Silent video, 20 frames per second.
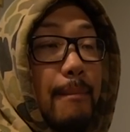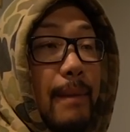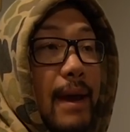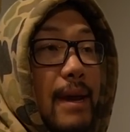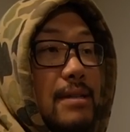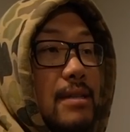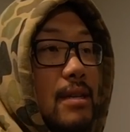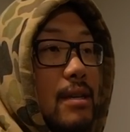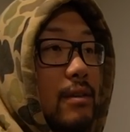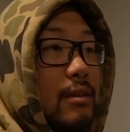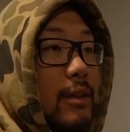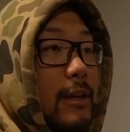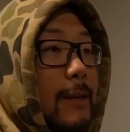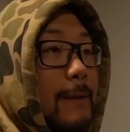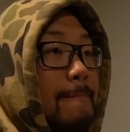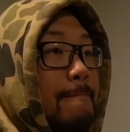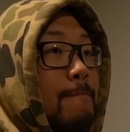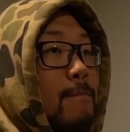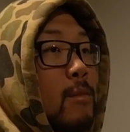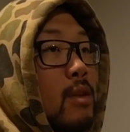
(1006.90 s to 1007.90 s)

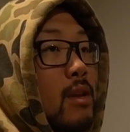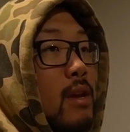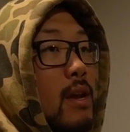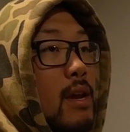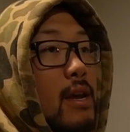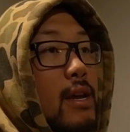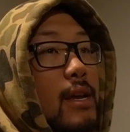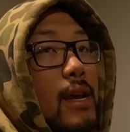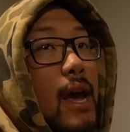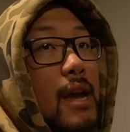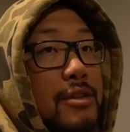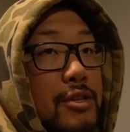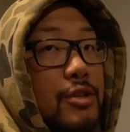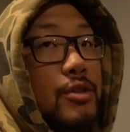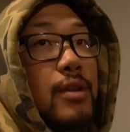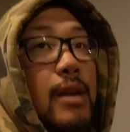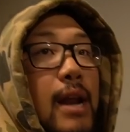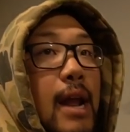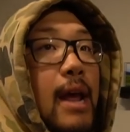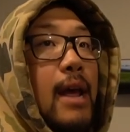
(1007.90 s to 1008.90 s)
Basically,
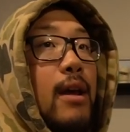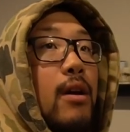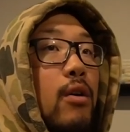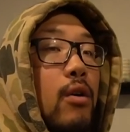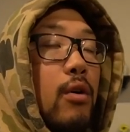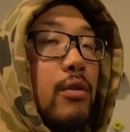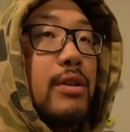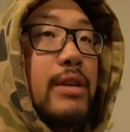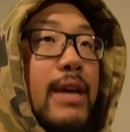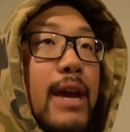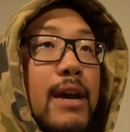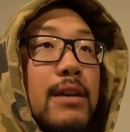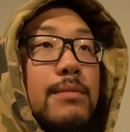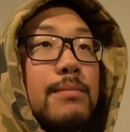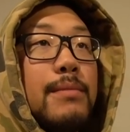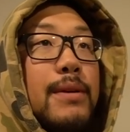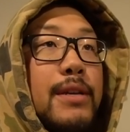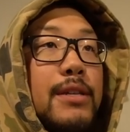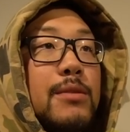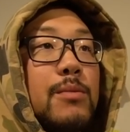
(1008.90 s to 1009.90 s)
yesterday, all you guys
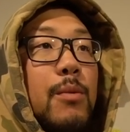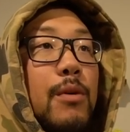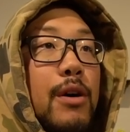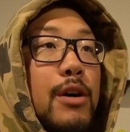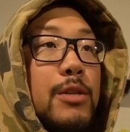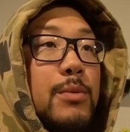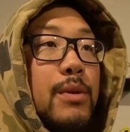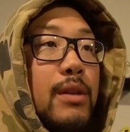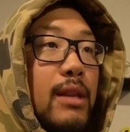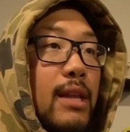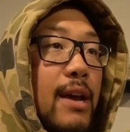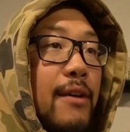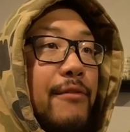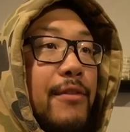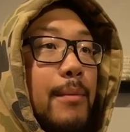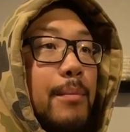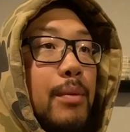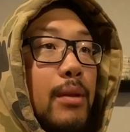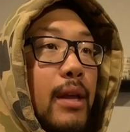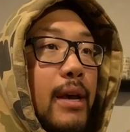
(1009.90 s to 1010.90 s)
missed was we left
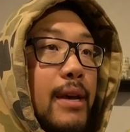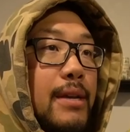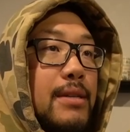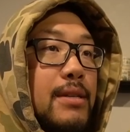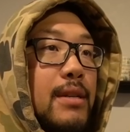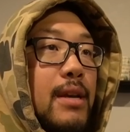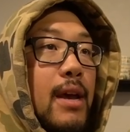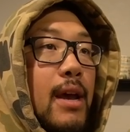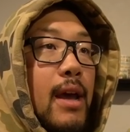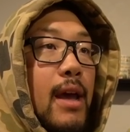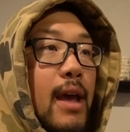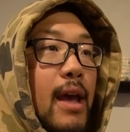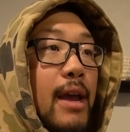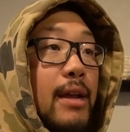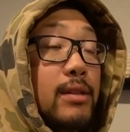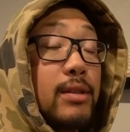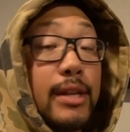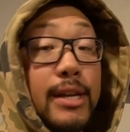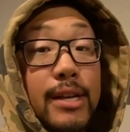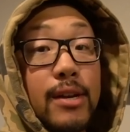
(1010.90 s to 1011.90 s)
the place
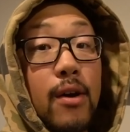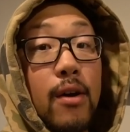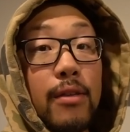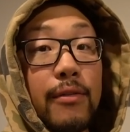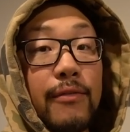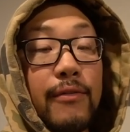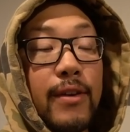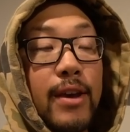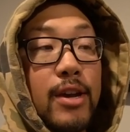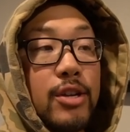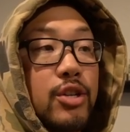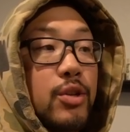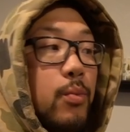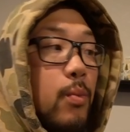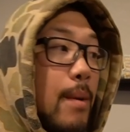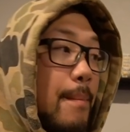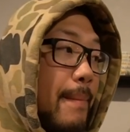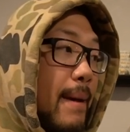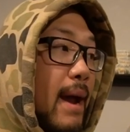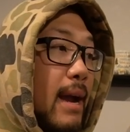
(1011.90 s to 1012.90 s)
and cleaned all the fish,
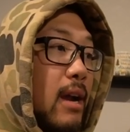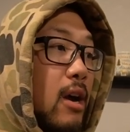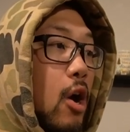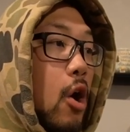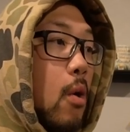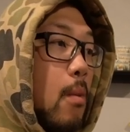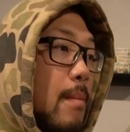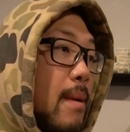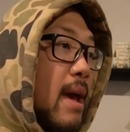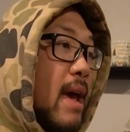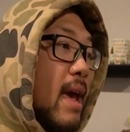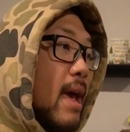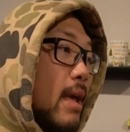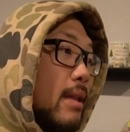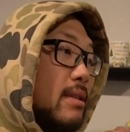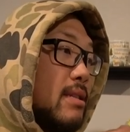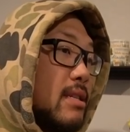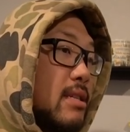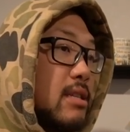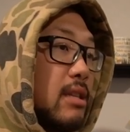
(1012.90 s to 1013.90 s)
went back home,
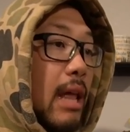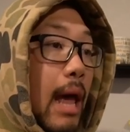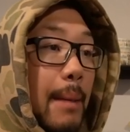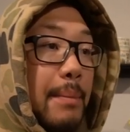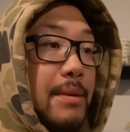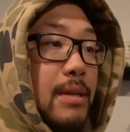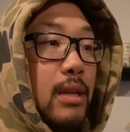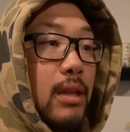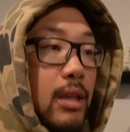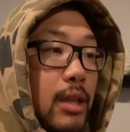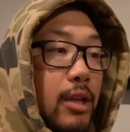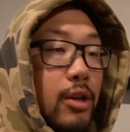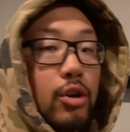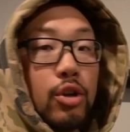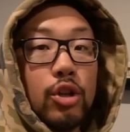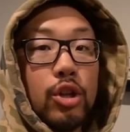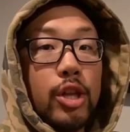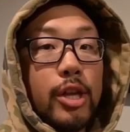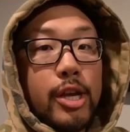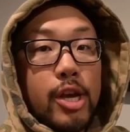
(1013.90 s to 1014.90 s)
and slept
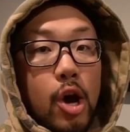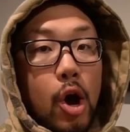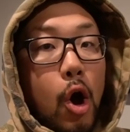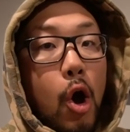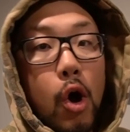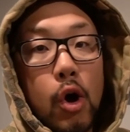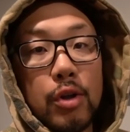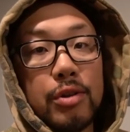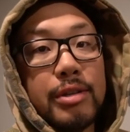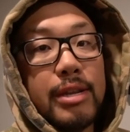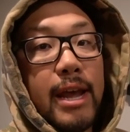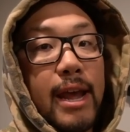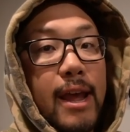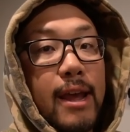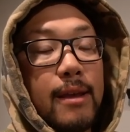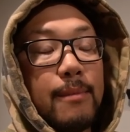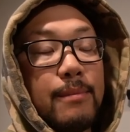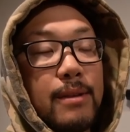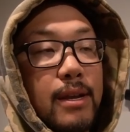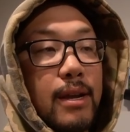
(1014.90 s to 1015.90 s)
literally all
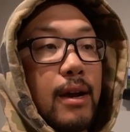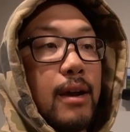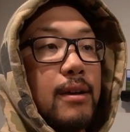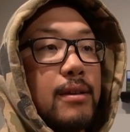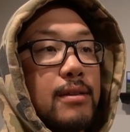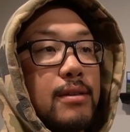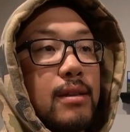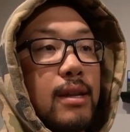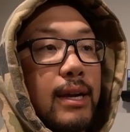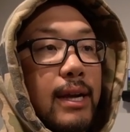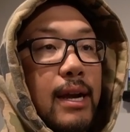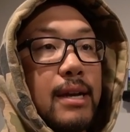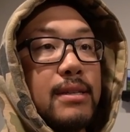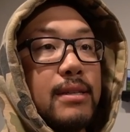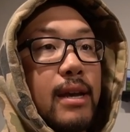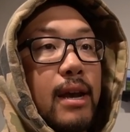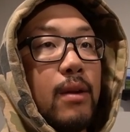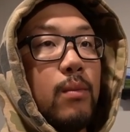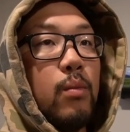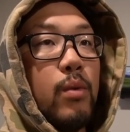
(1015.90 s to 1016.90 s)
day because, like I
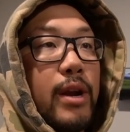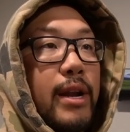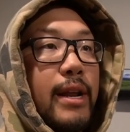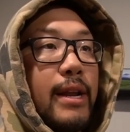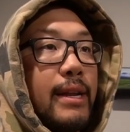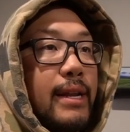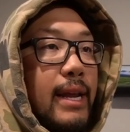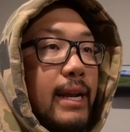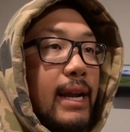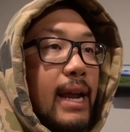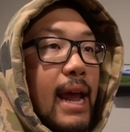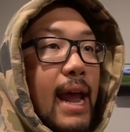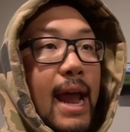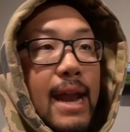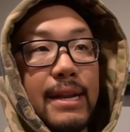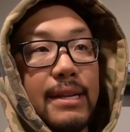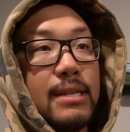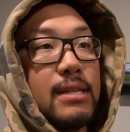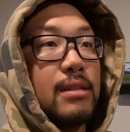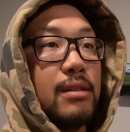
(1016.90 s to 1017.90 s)
said, we didn't get
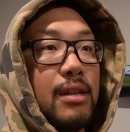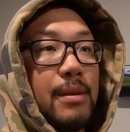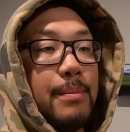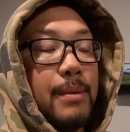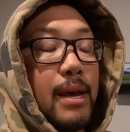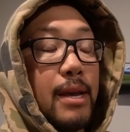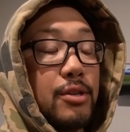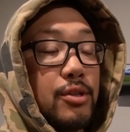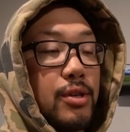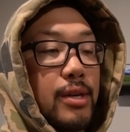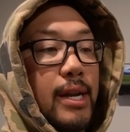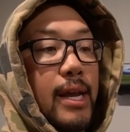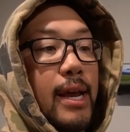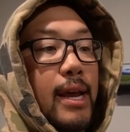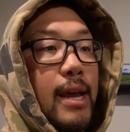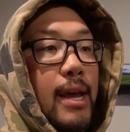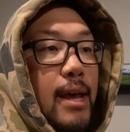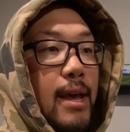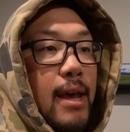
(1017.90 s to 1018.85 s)
any sleep yesterday.